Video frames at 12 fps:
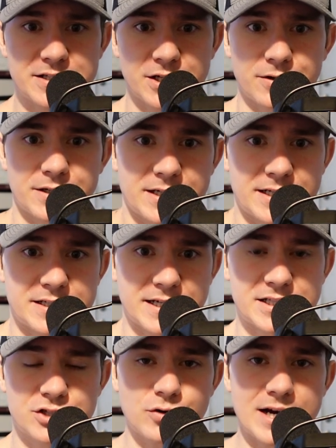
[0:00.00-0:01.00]
So it's
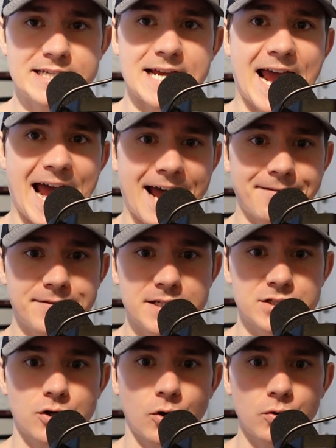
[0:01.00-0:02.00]
it's great to have
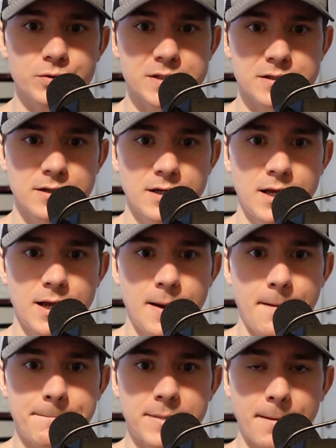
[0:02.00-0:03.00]
these goals,
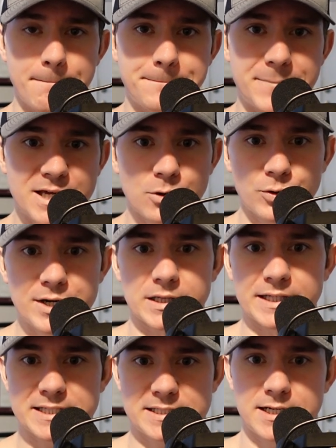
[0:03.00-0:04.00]
but be
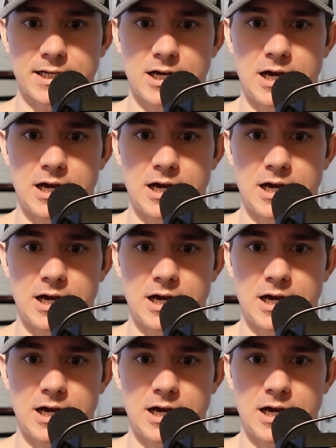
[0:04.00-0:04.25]
realistic